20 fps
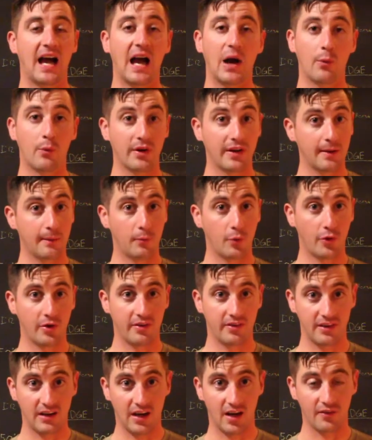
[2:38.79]
I wanted them more
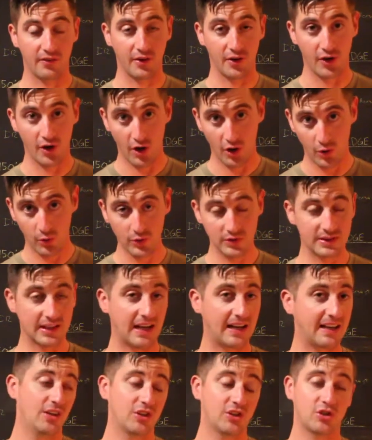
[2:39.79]
on the nose,
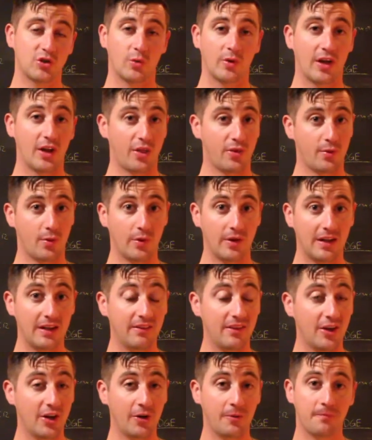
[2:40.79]
and so when I throw it
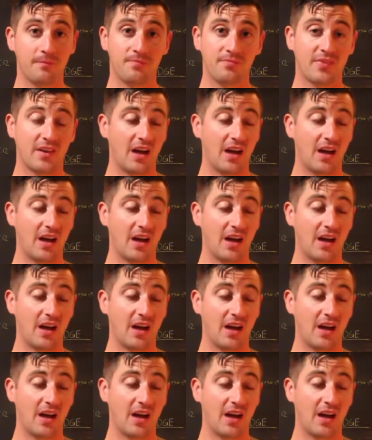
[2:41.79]
in there,